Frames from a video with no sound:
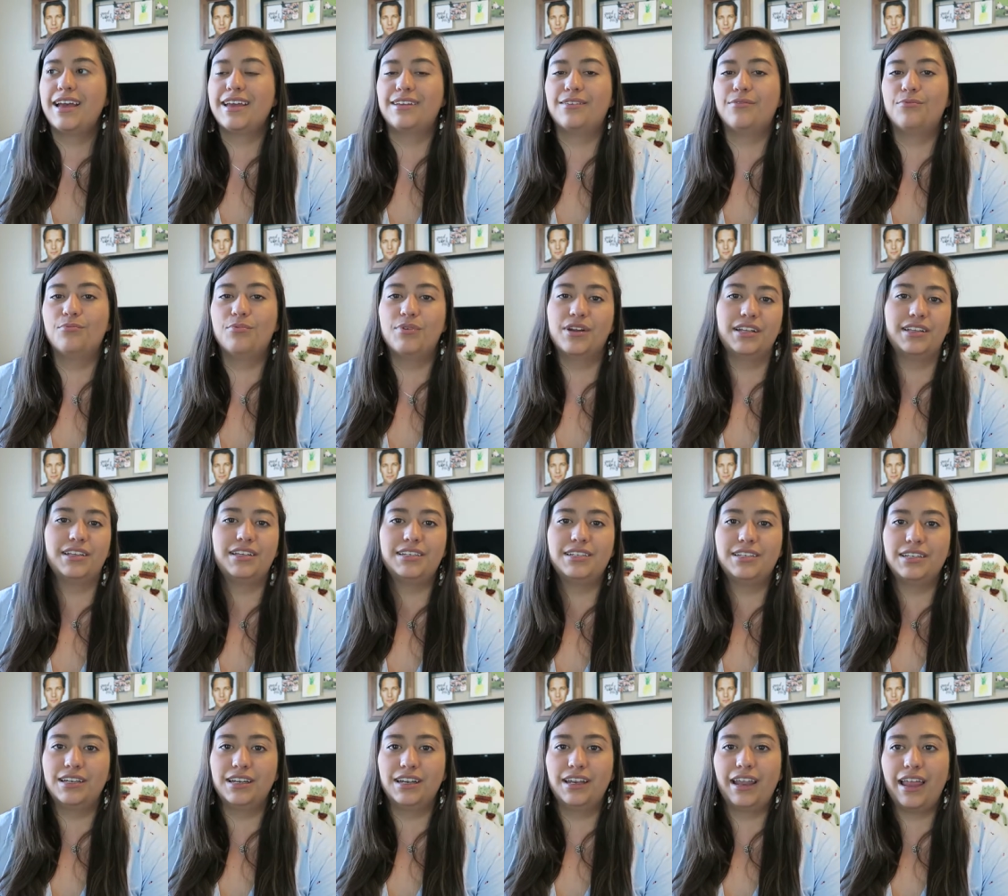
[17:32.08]
I really
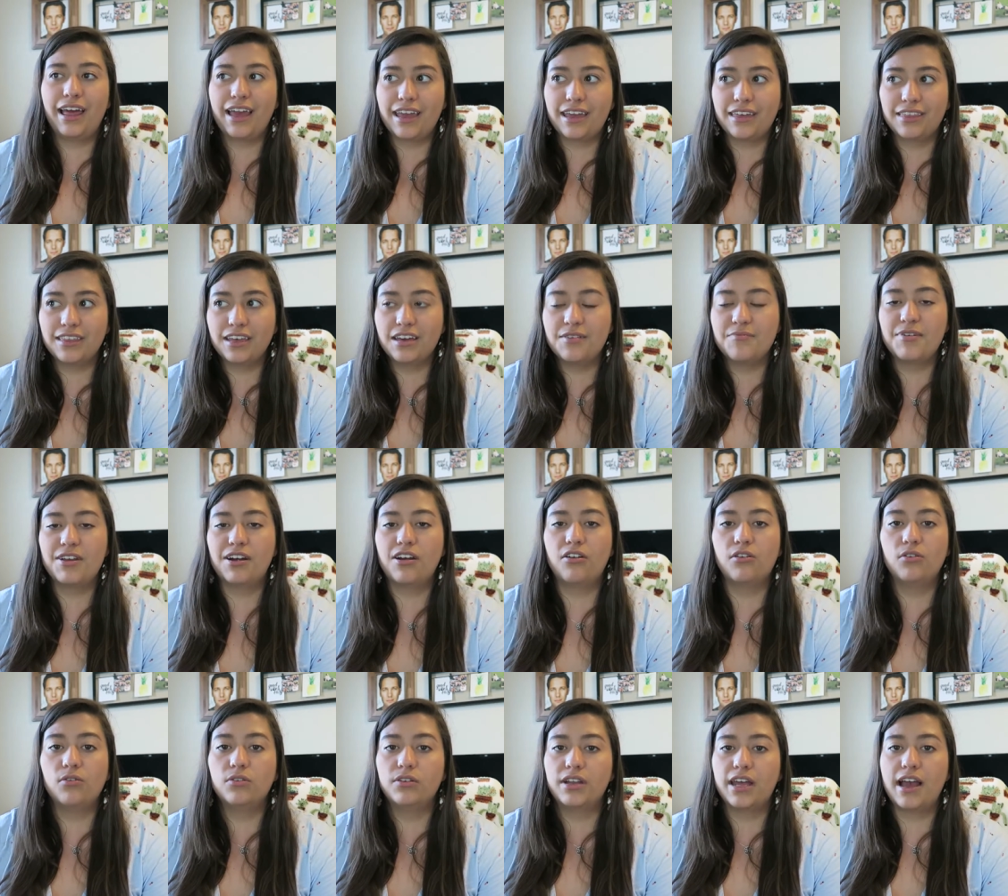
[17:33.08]
didn't like them in
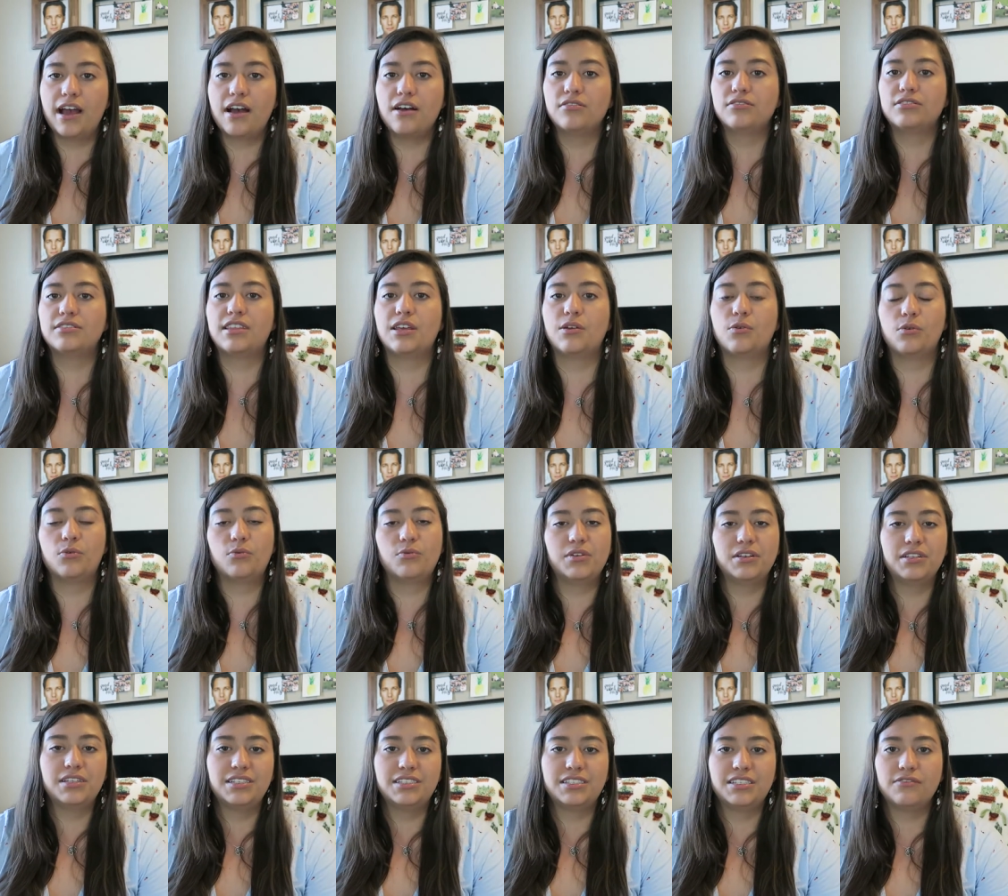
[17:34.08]
our old house. They were
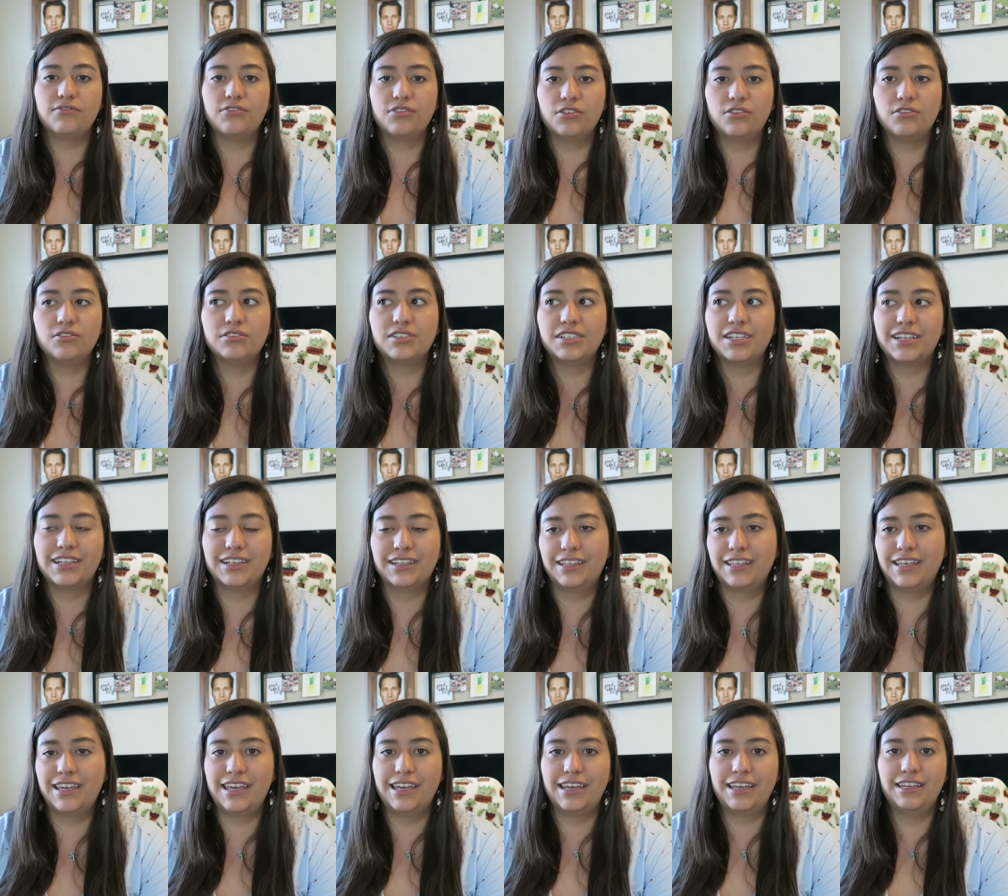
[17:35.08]
really difficult to
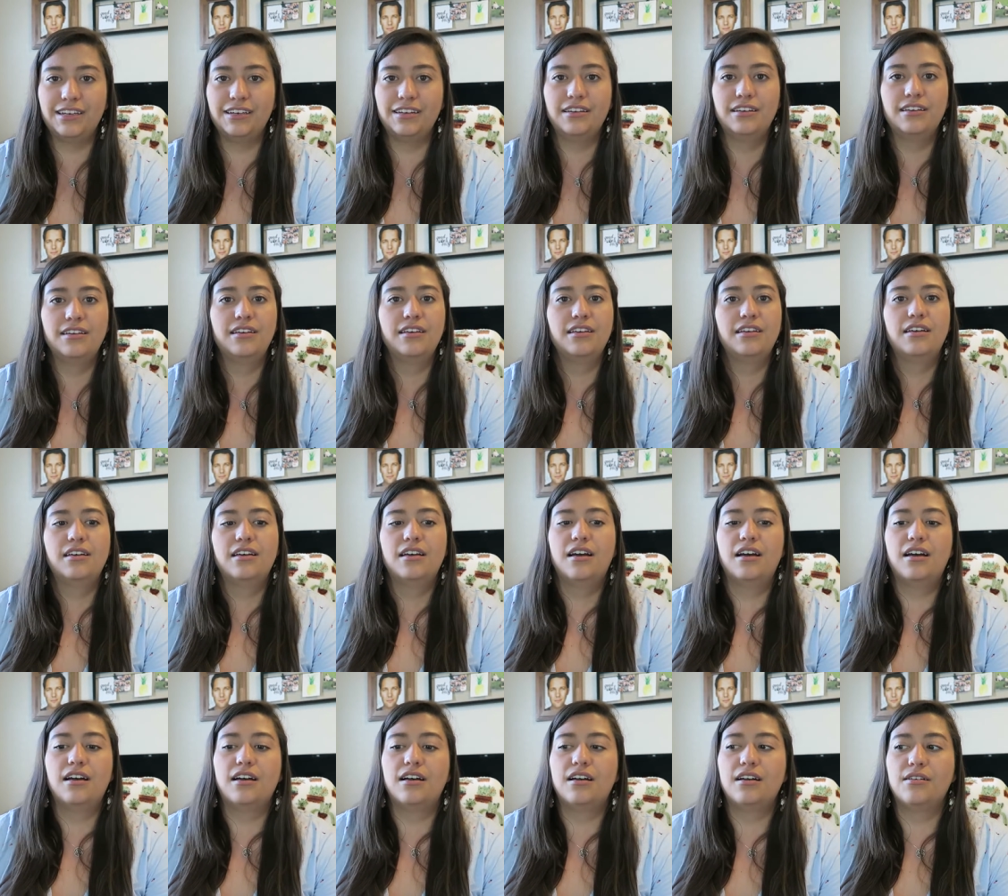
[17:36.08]
clean.
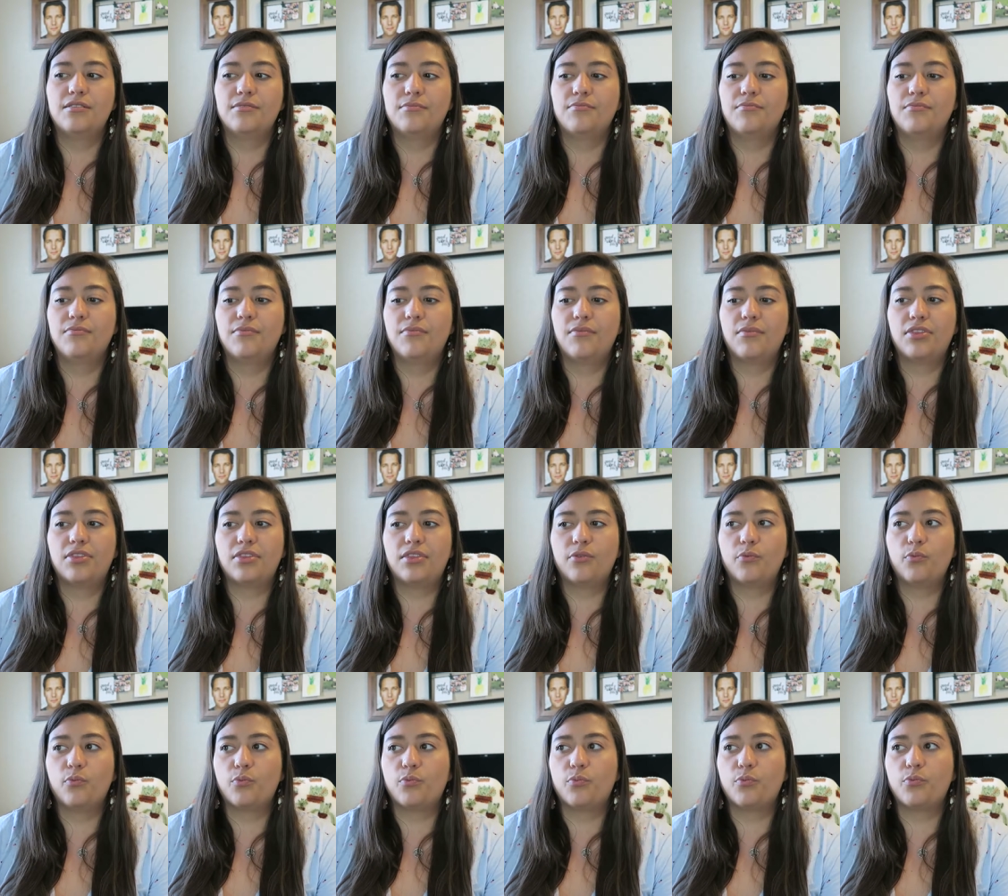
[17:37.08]
Um,
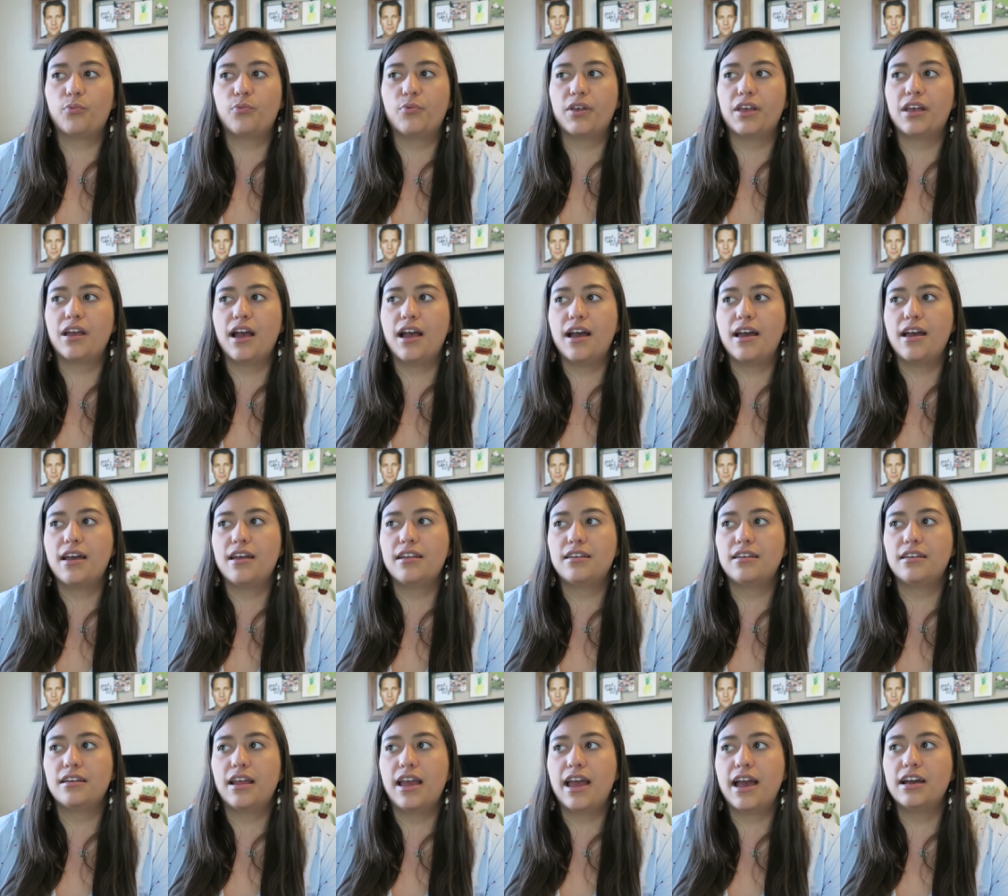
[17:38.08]
we got,
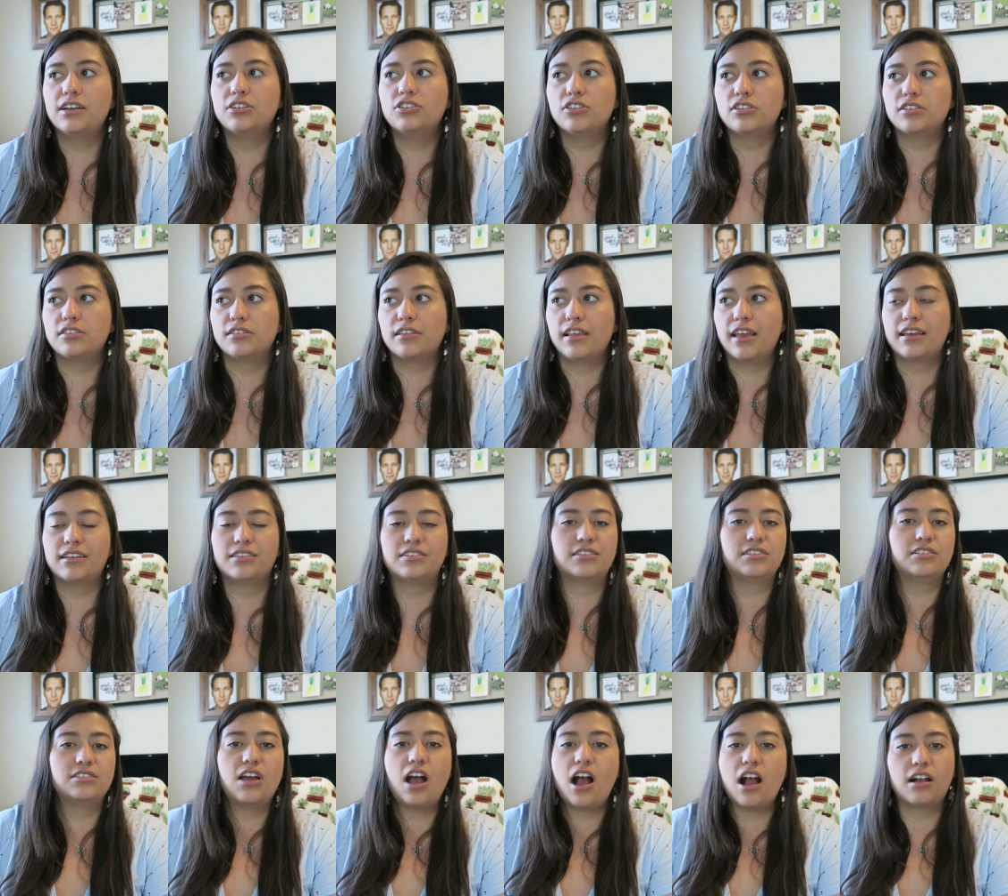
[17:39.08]
had just like
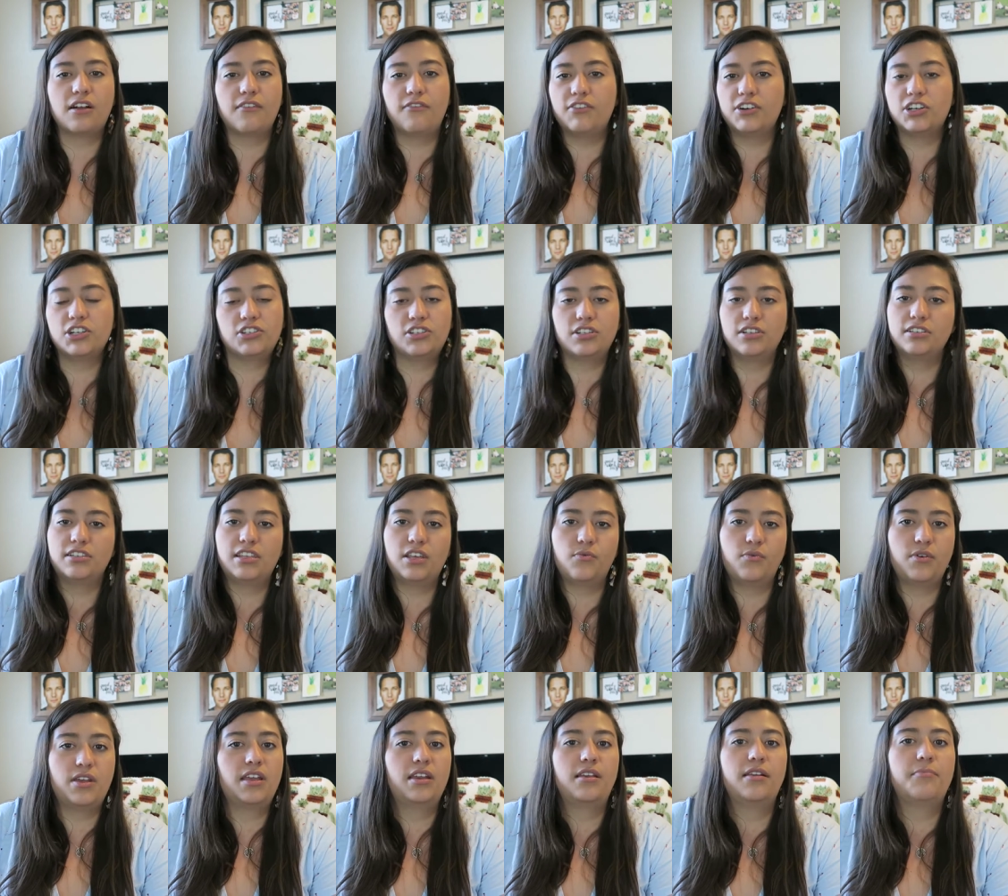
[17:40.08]
stock versions
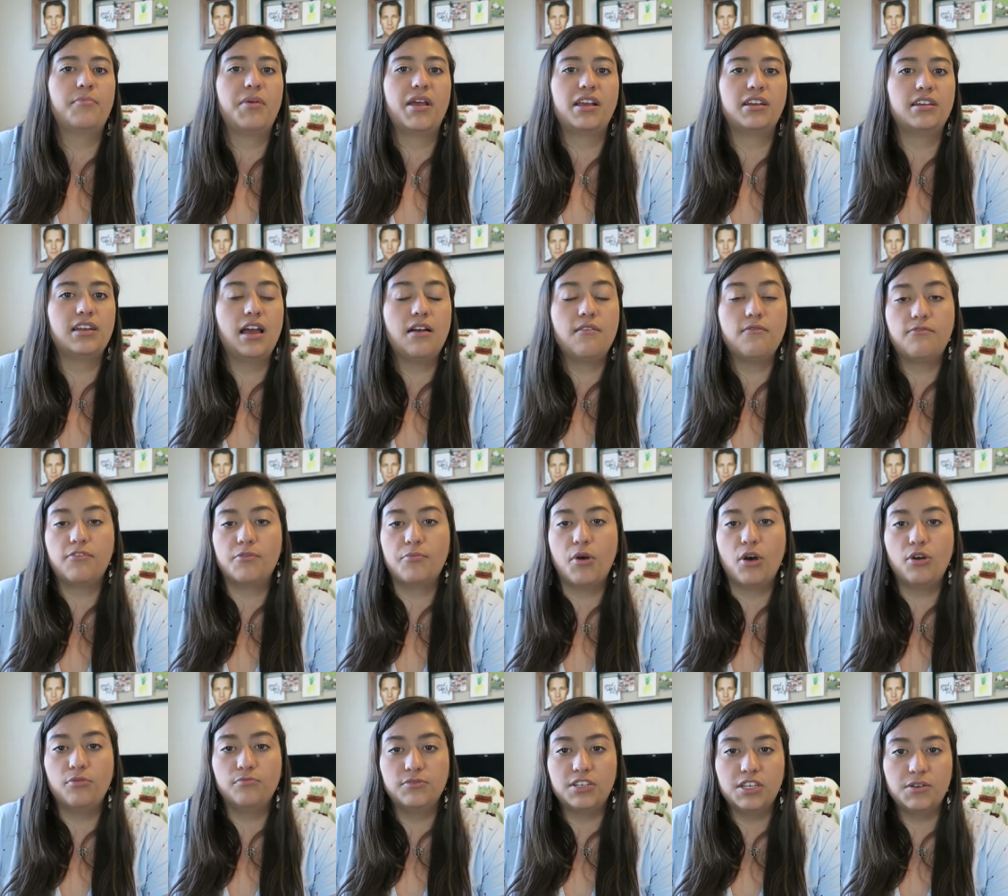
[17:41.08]
that we had picked up from
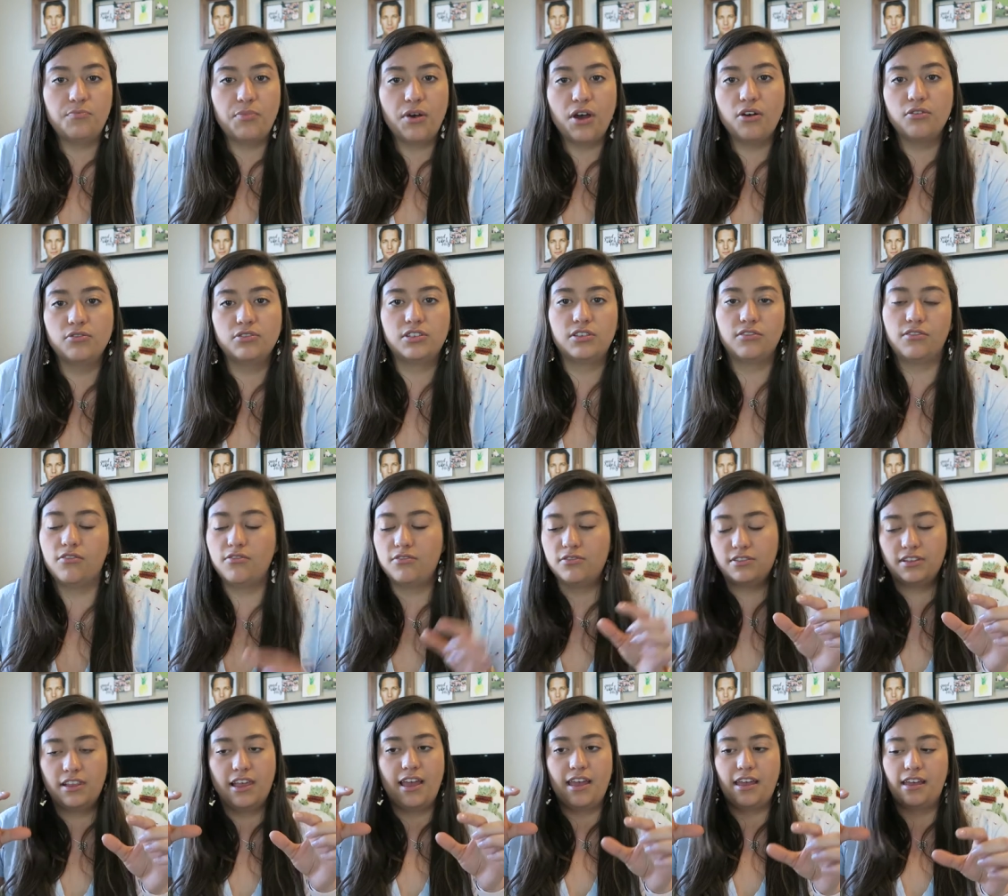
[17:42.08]
Home Depot. So
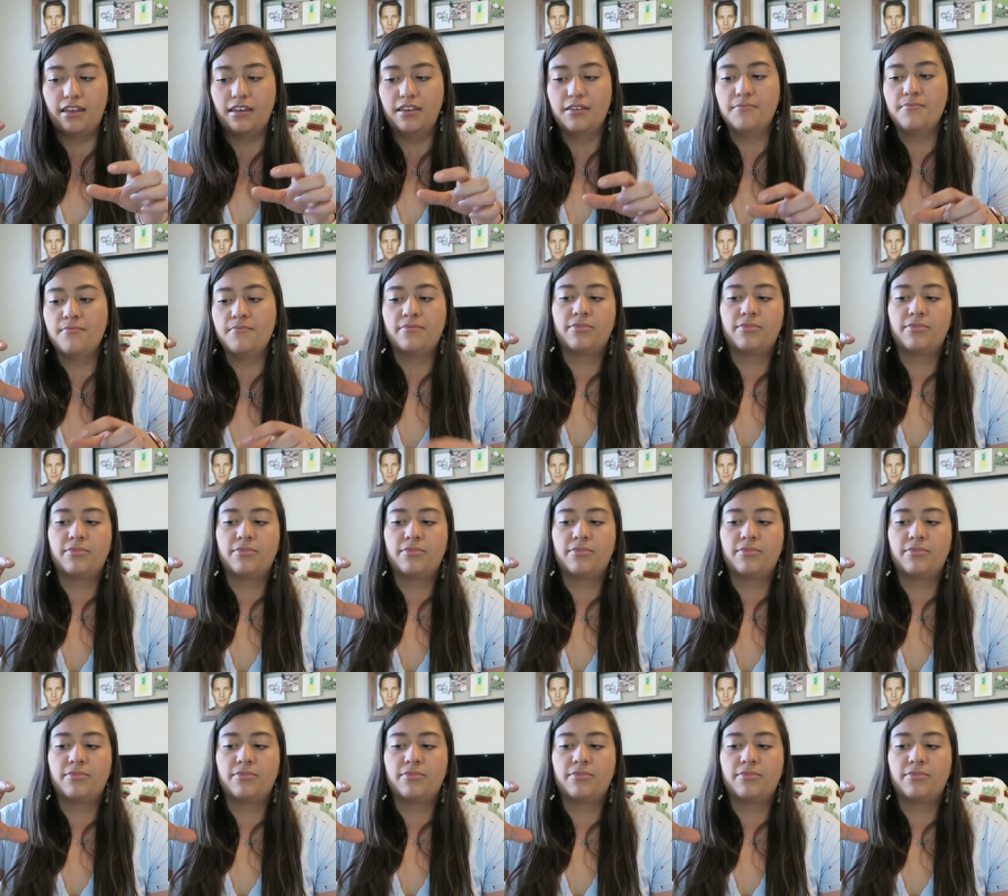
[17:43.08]
there's like